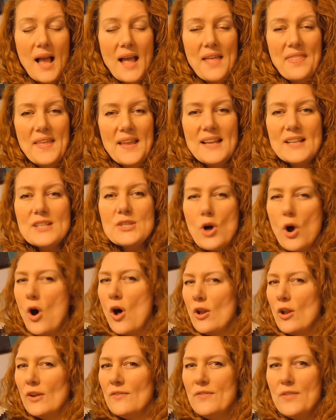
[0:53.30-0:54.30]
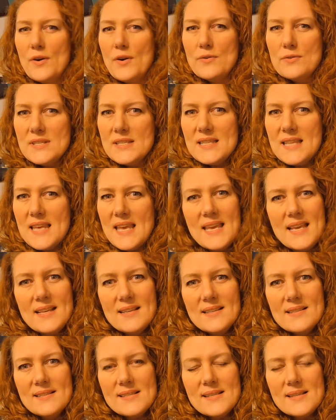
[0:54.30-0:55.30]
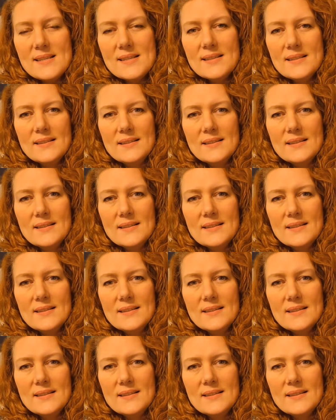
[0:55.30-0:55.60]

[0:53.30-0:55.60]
I think it's all of those things.